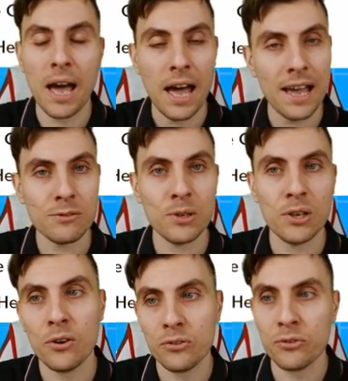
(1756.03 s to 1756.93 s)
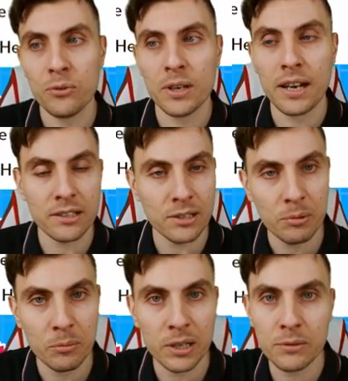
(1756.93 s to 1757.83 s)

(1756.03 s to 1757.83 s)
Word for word: as we go through the next couple of weeks.